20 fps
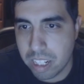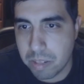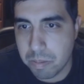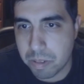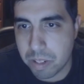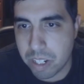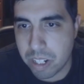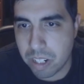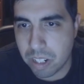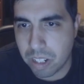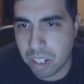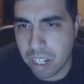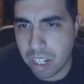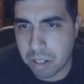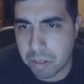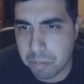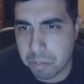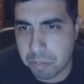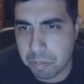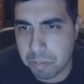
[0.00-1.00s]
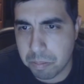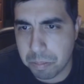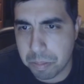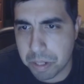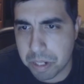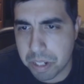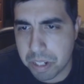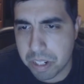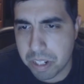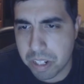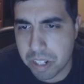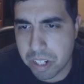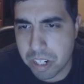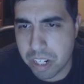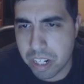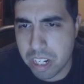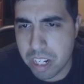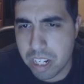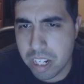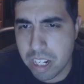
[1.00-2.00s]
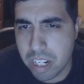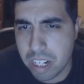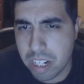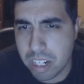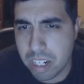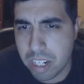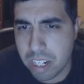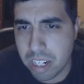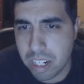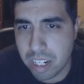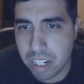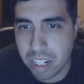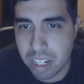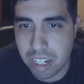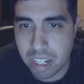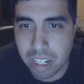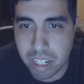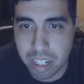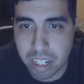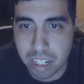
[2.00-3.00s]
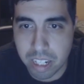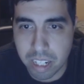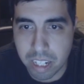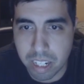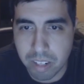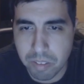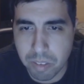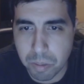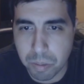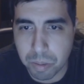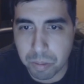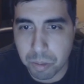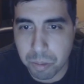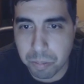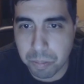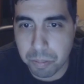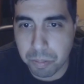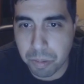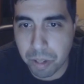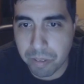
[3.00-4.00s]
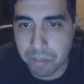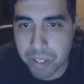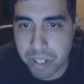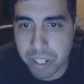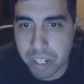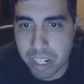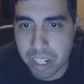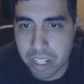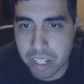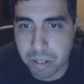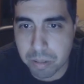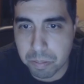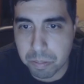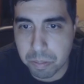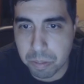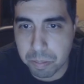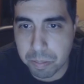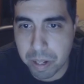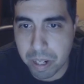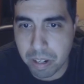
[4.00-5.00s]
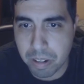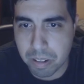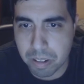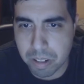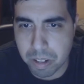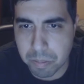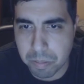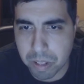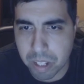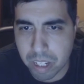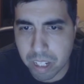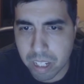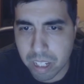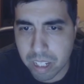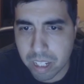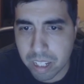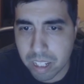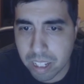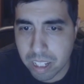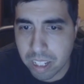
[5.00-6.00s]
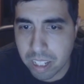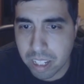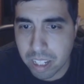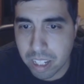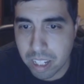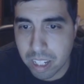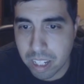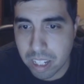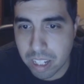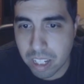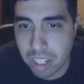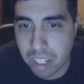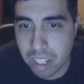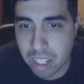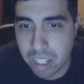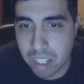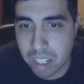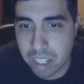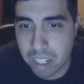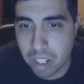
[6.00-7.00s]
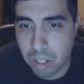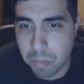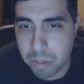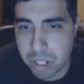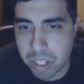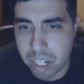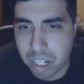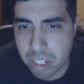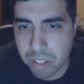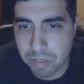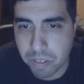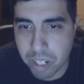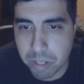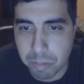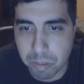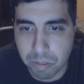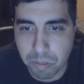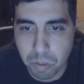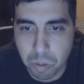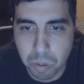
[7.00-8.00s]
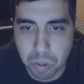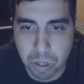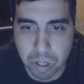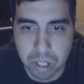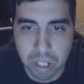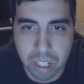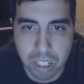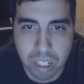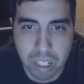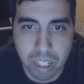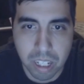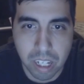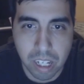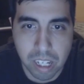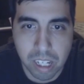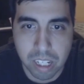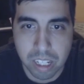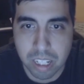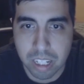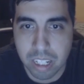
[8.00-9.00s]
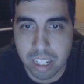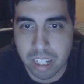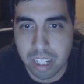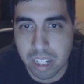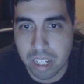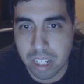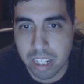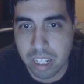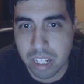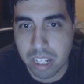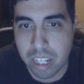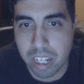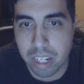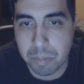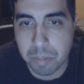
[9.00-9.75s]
He must eat a lot, but she and everyone won't, won't have a chance to prepare something. They'll be satisfied before. They